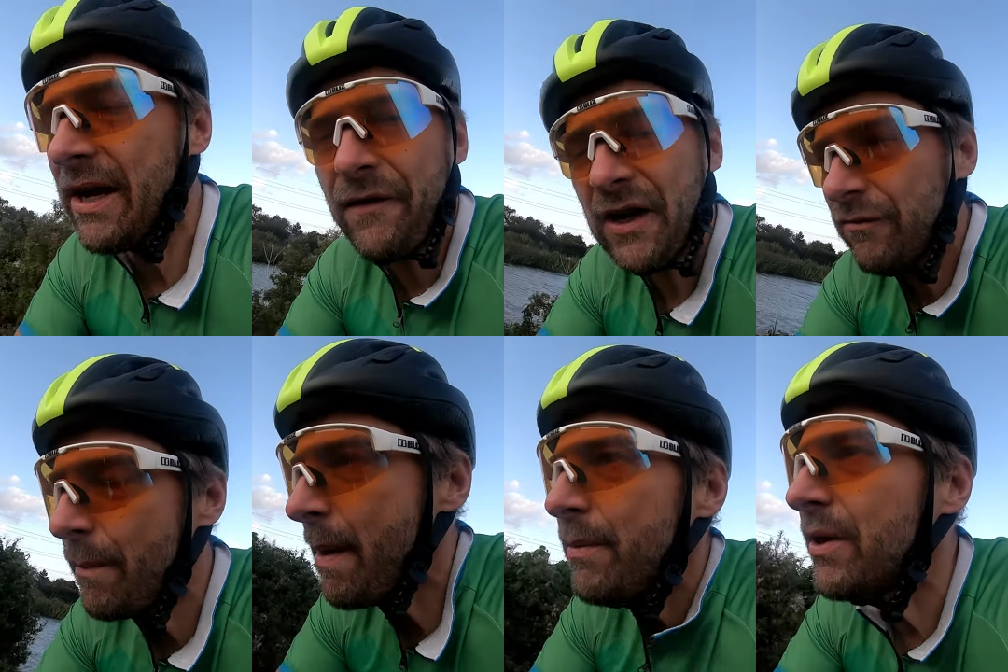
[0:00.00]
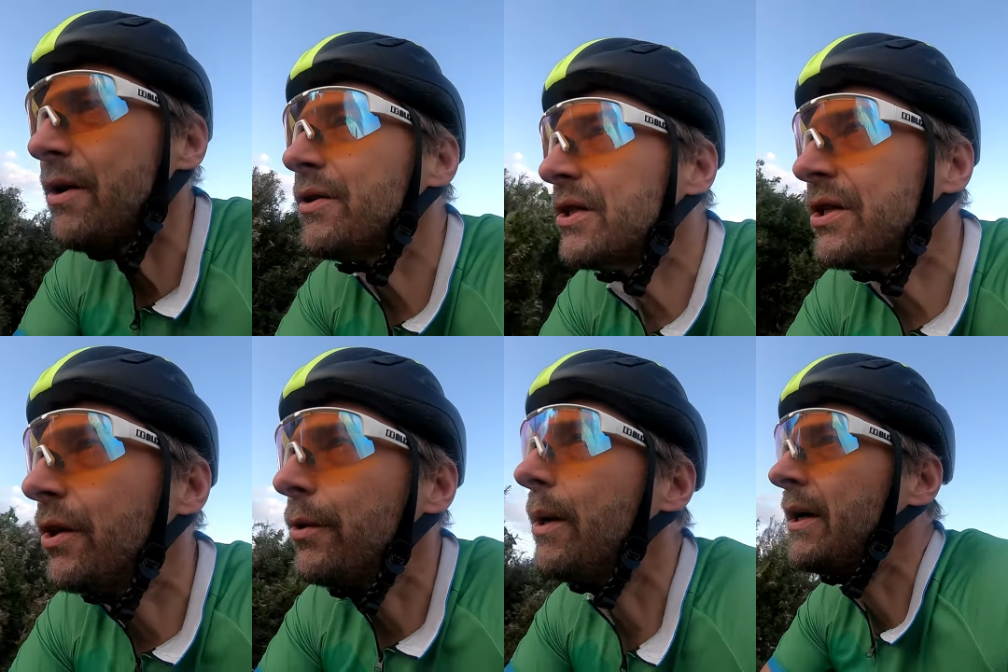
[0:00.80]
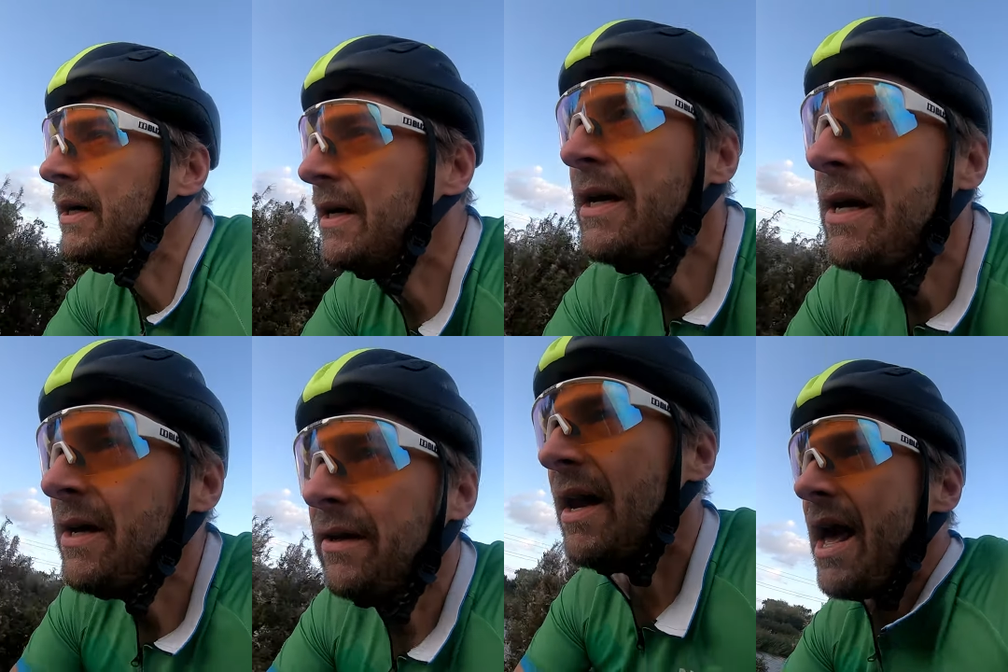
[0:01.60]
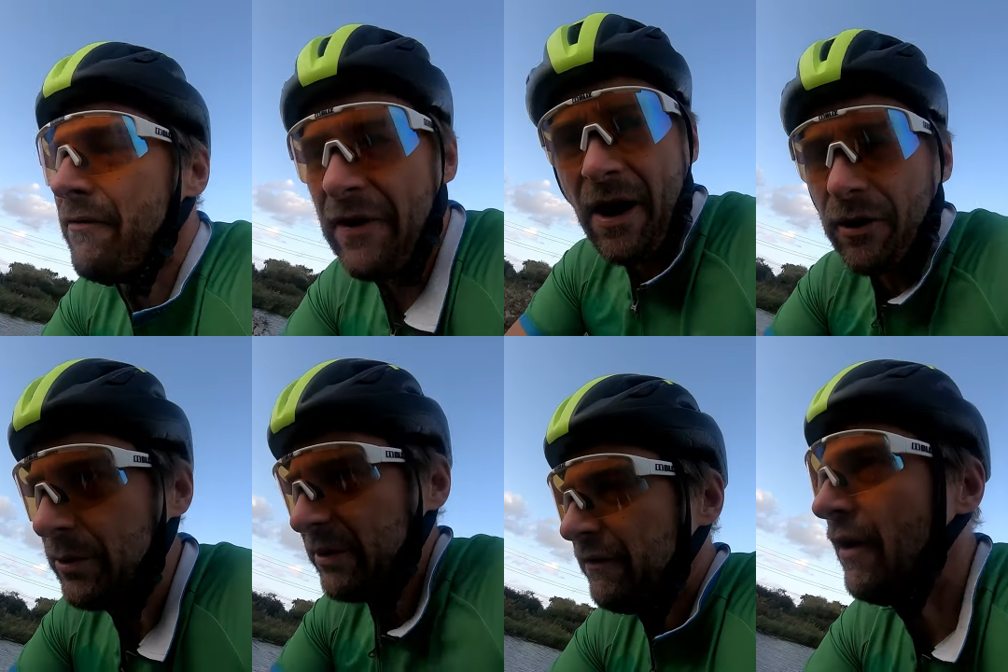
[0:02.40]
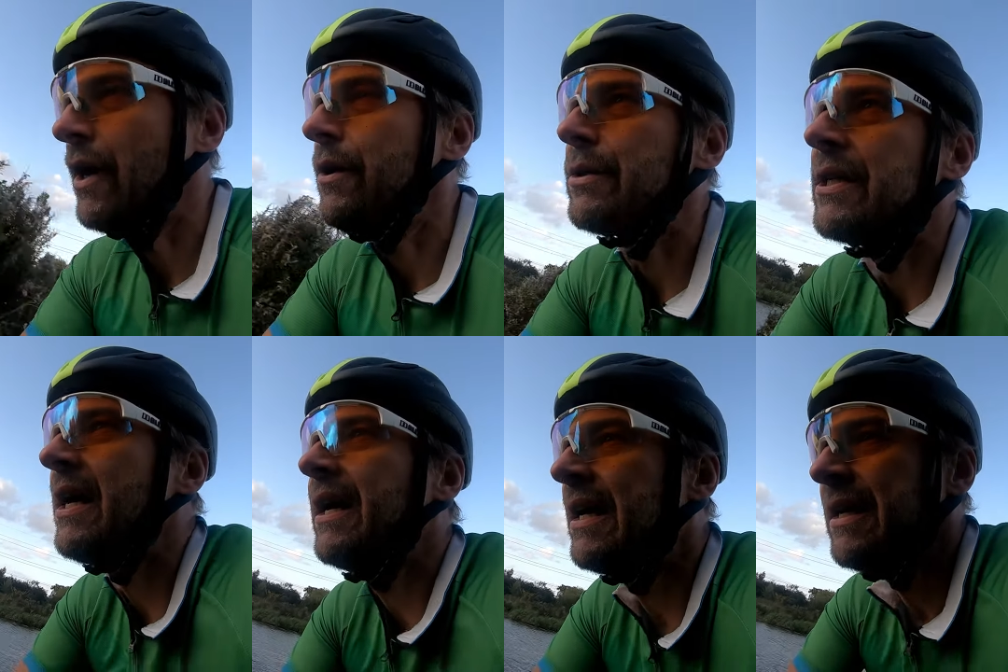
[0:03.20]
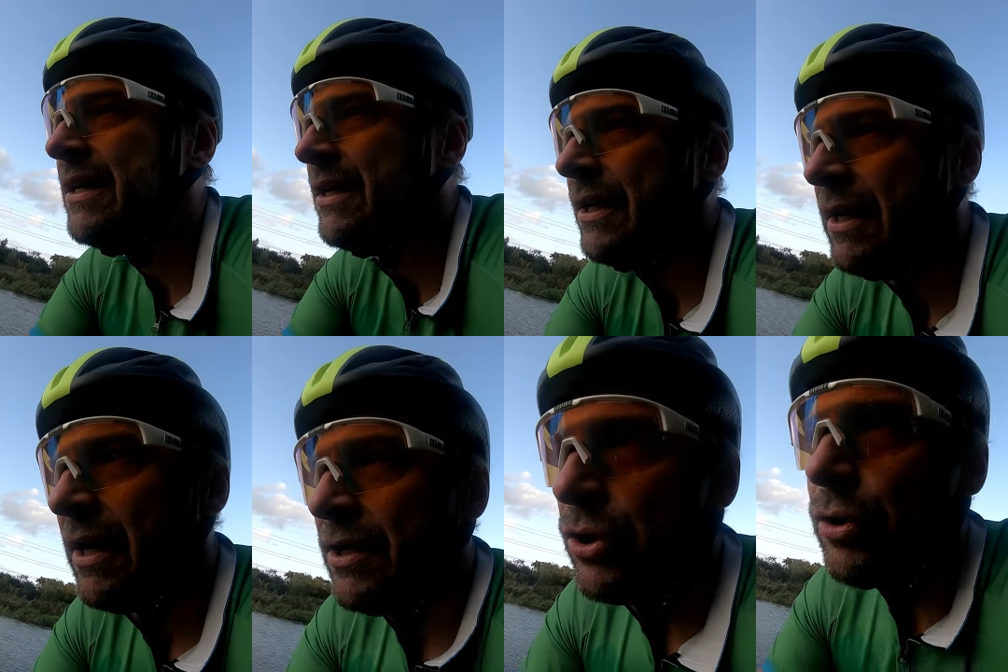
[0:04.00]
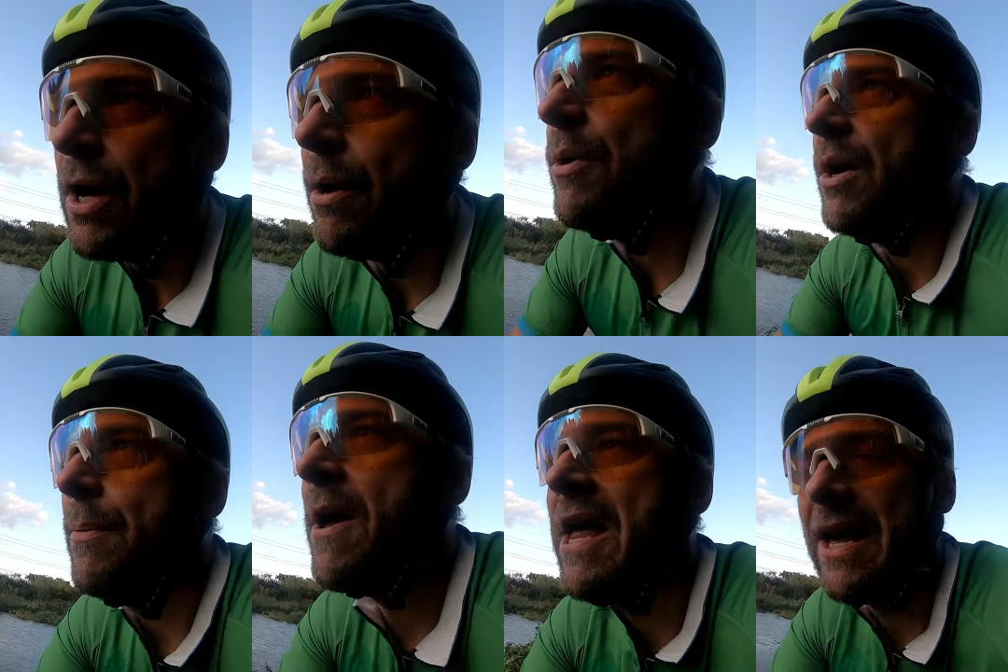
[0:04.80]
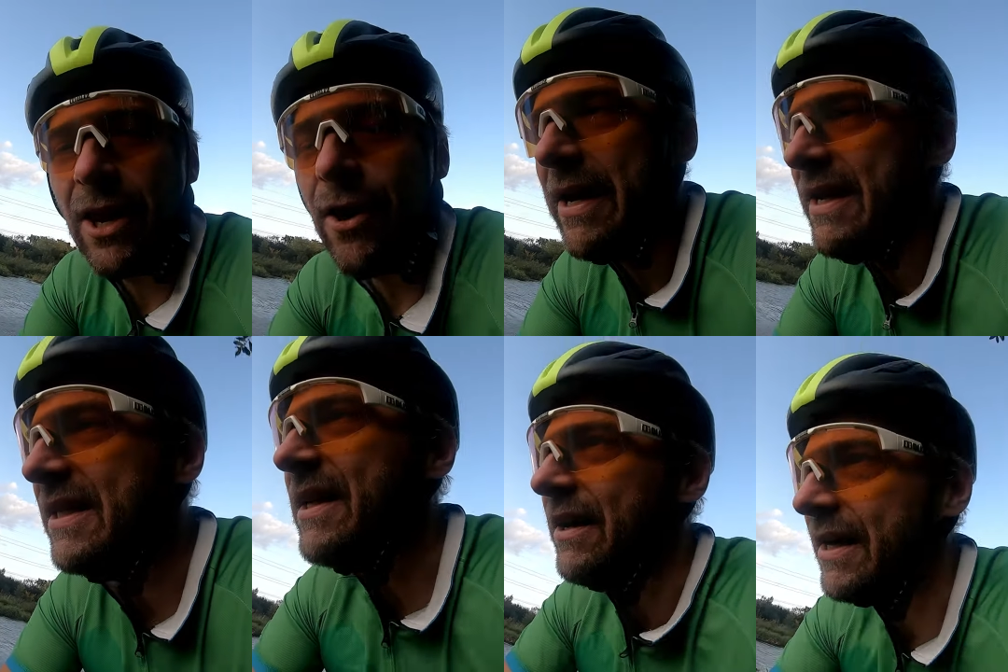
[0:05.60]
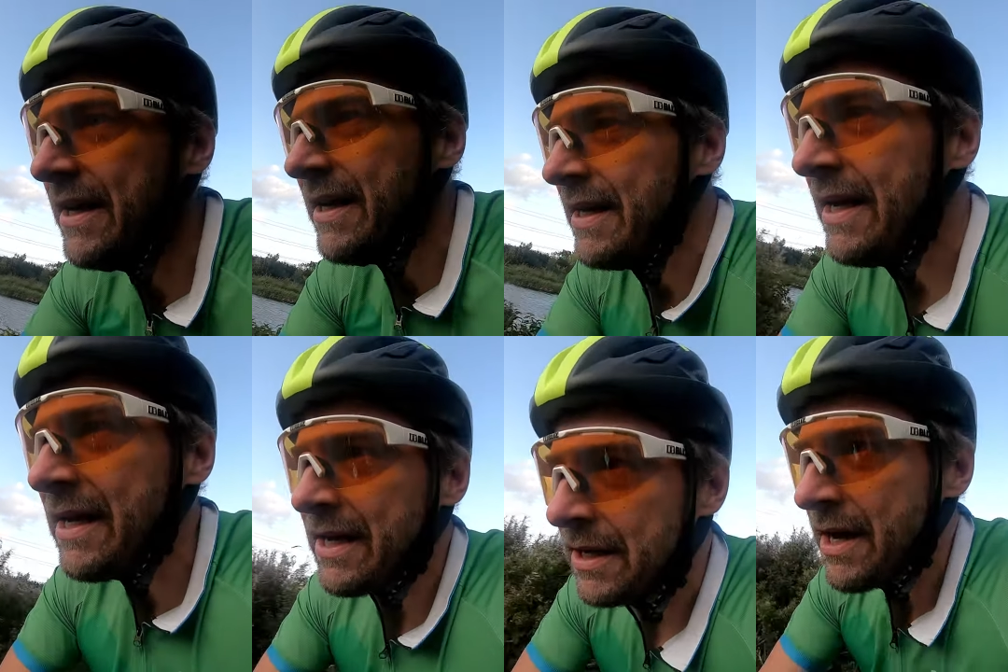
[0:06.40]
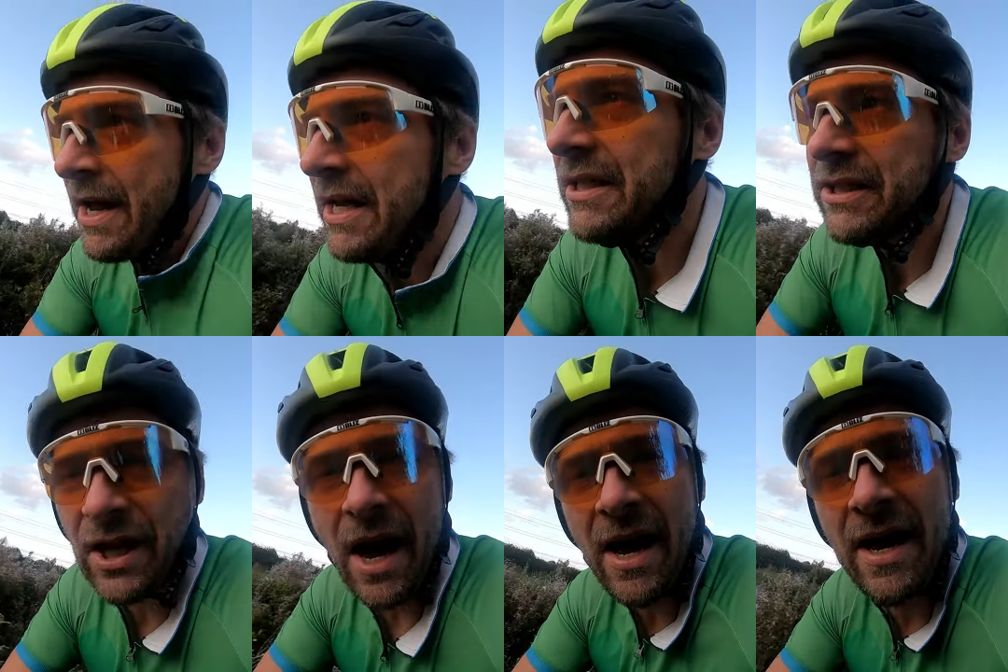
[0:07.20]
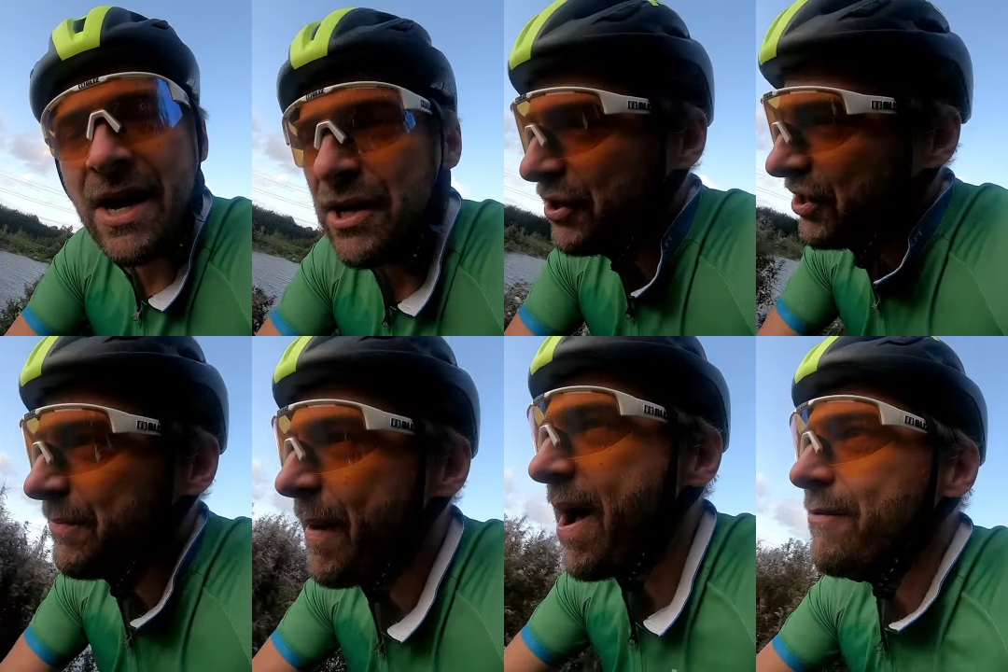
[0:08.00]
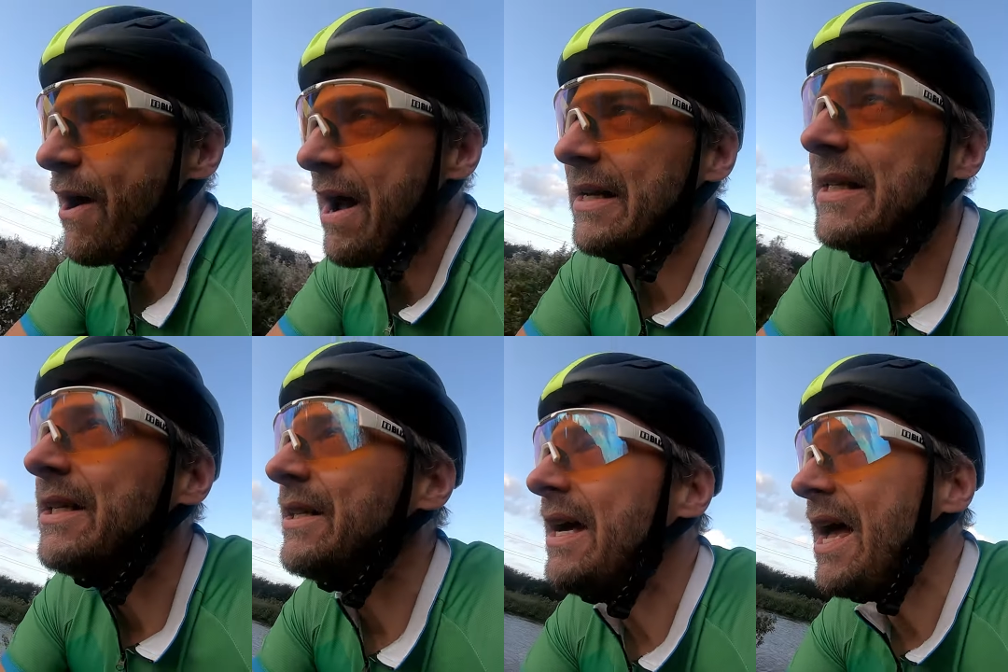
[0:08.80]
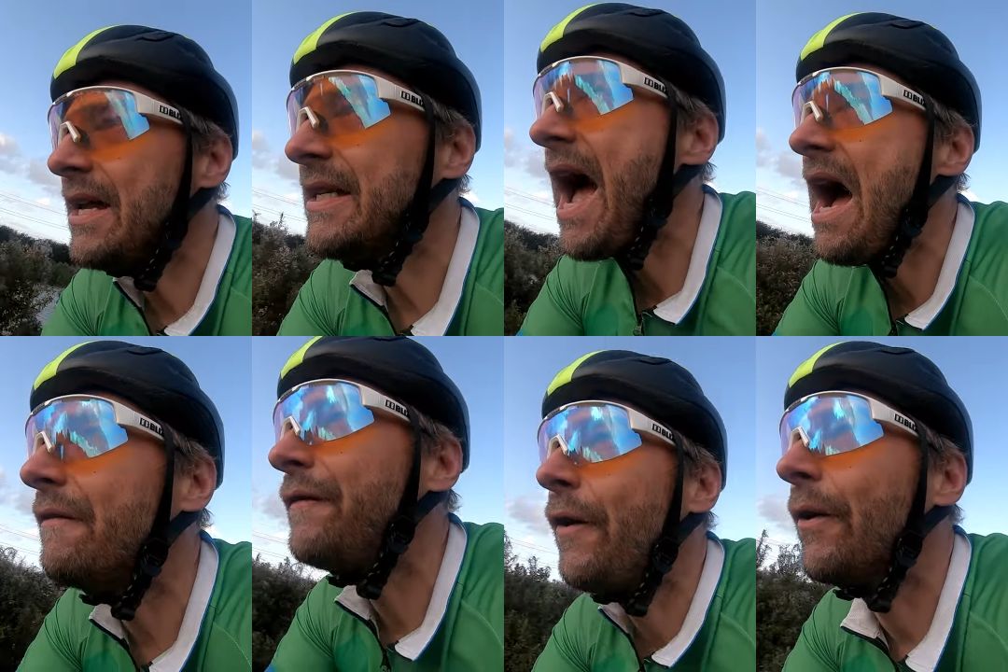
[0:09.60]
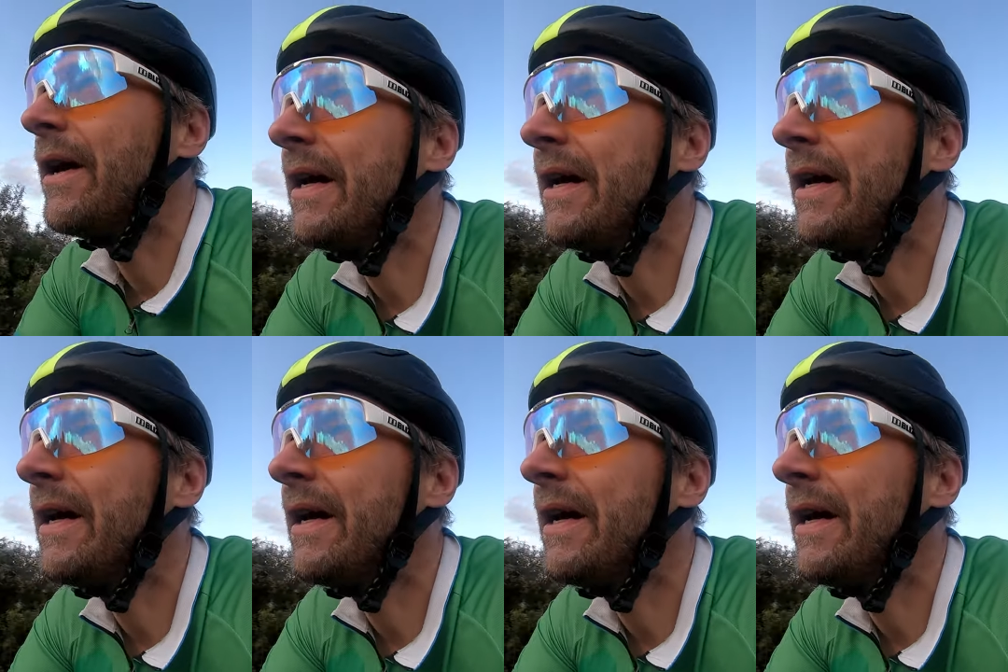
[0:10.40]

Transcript: If you can remember those two, then everything else which follows should be a lot easier. It's just a bike ride. You're there to have fun.